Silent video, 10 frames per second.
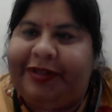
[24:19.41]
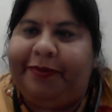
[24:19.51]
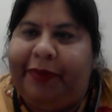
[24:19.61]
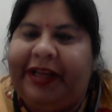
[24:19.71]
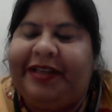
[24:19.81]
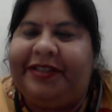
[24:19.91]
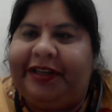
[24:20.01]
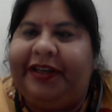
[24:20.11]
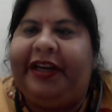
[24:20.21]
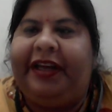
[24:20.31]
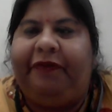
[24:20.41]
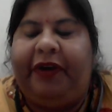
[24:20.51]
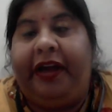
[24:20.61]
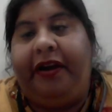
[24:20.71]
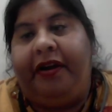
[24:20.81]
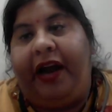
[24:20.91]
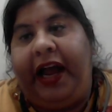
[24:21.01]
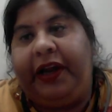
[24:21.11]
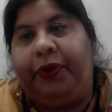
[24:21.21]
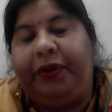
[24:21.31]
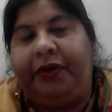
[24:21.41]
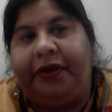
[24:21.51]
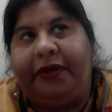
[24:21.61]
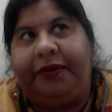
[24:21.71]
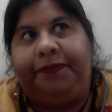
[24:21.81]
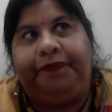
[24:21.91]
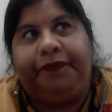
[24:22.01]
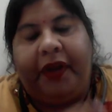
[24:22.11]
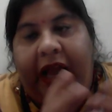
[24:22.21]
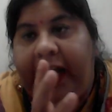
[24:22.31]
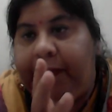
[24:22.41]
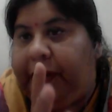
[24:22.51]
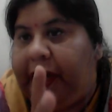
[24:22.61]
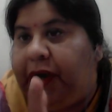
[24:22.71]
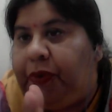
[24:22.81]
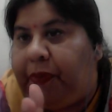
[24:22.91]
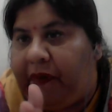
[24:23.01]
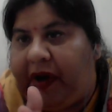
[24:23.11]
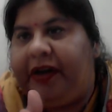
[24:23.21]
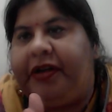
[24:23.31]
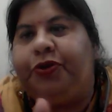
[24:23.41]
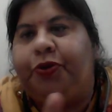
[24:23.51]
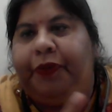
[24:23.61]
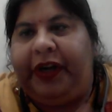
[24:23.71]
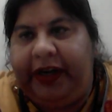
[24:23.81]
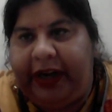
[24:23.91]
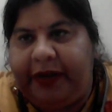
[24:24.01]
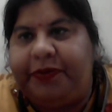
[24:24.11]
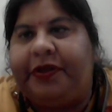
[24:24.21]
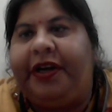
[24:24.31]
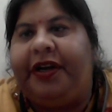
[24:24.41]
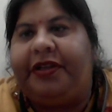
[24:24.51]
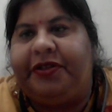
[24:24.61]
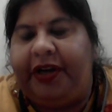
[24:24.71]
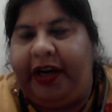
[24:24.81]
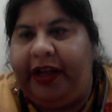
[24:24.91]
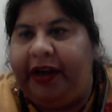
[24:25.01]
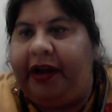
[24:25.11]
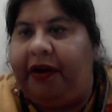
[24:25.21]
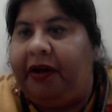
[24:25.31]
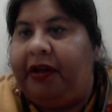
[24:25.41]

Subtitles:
a big journey where I had been to Bhavana so many times, the industrial area.